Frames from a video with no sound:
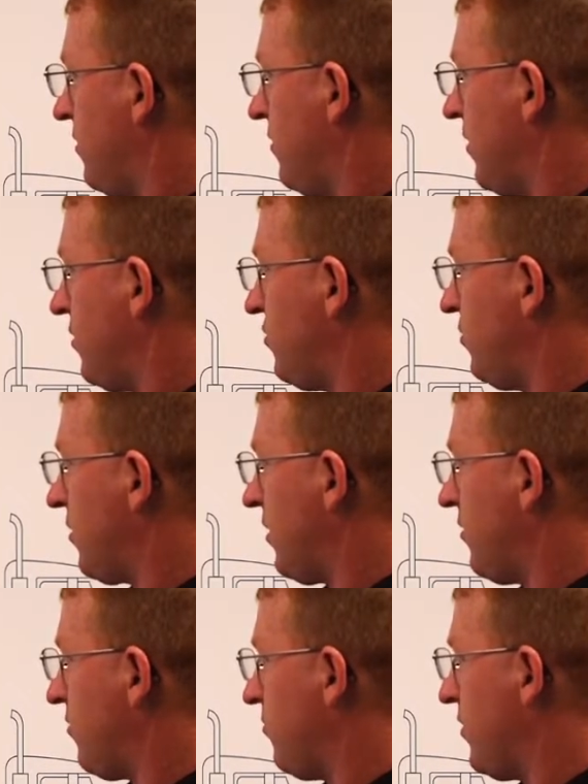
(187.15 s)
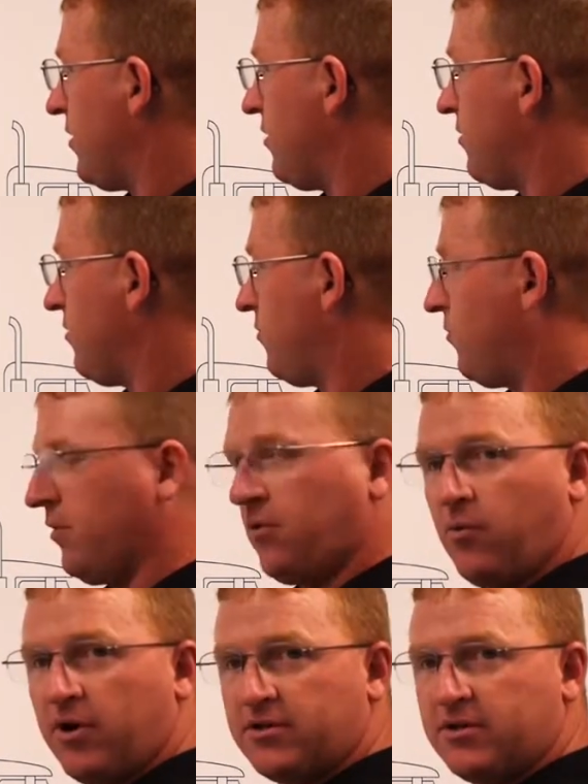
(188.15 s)
the issue could either be with
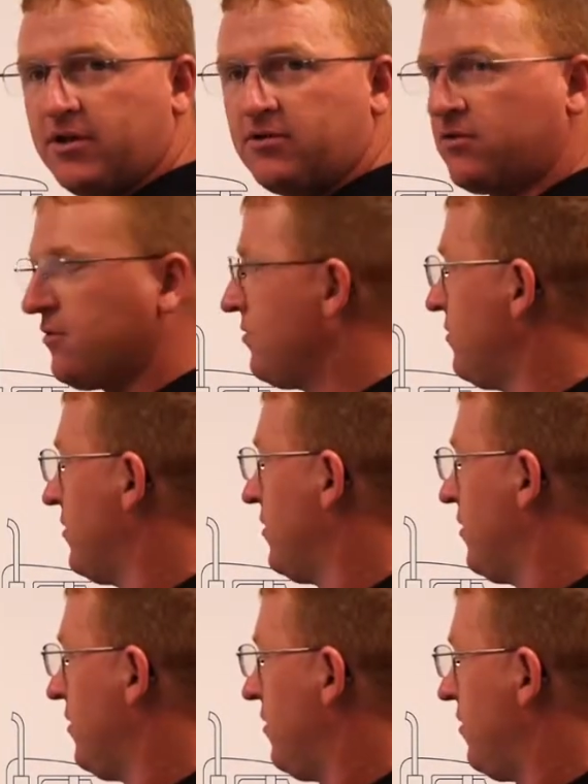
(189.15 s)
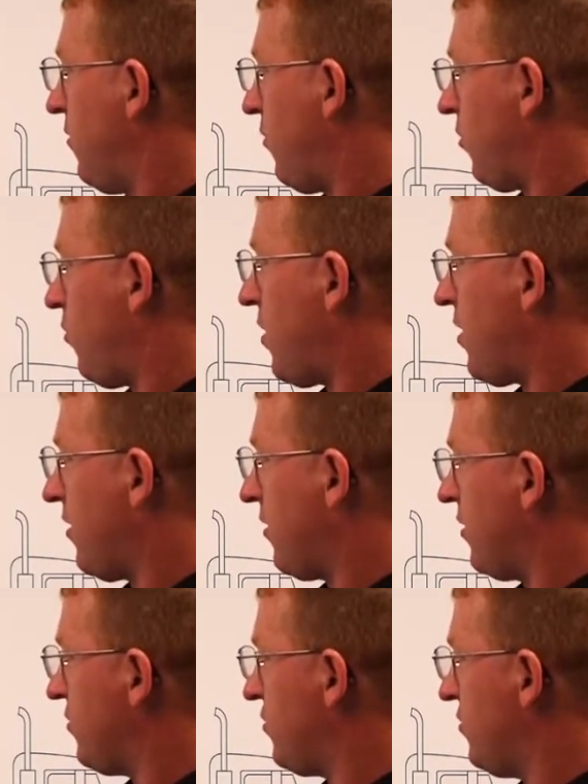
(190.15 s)
a wet sensor or a
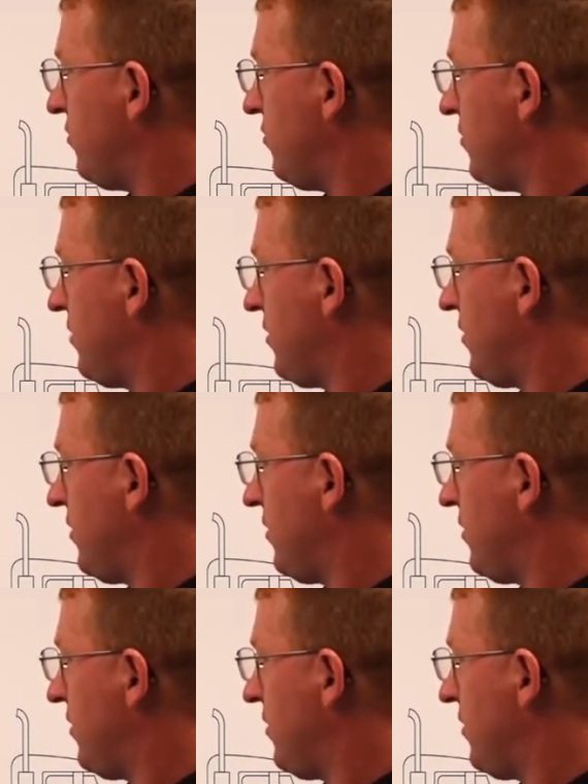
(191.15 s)
wiring issue.